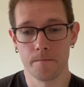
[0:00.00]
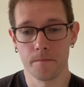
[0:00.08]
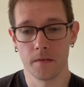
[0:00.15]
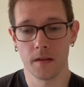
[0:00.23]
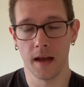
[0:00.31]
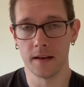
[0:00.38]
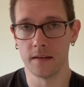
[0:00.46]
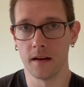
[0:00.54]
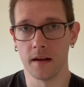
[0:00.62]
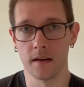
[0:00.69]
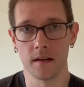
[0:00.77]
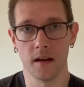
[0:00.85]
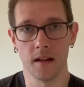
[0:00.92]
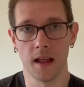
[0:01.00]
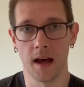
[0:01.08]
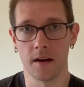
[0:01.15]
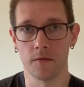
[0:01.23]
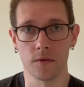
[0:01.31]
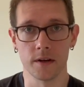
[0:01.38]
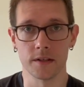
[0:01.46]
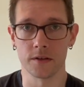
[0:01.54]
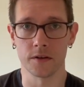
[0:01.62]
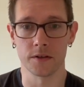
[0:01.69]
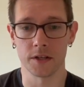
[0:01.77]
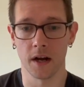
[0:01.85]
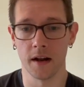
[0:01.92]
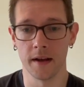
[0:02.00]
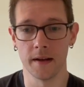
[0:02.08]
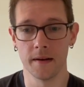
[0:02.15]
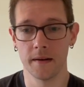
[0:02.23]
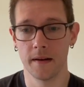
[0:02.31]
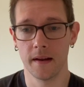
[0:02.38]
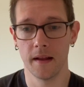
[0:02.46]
Had done a lot of research on it,